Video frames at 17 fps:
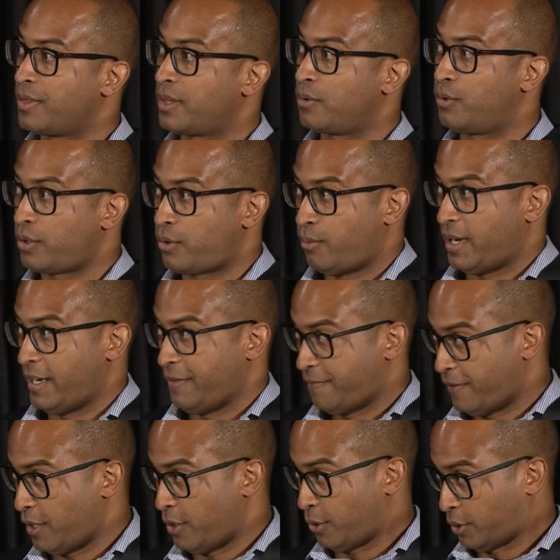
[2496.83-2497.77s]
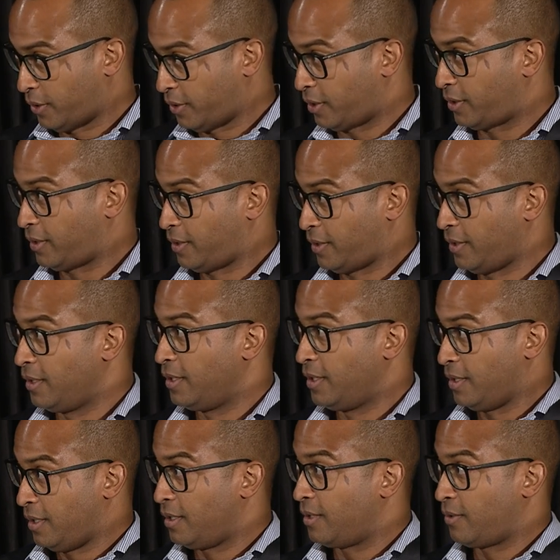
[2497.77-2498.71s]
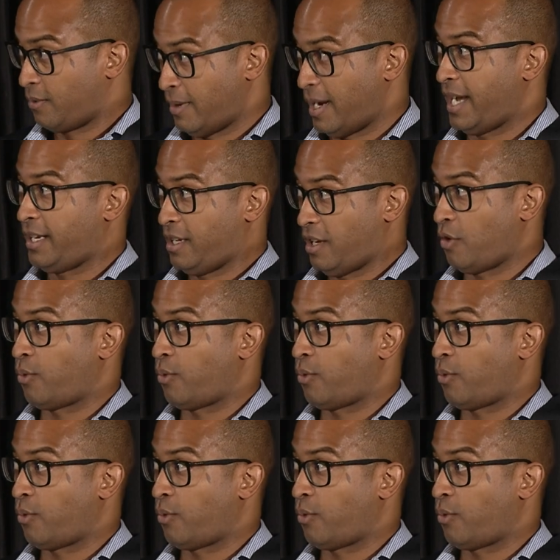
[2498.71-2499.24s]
with white folks, right,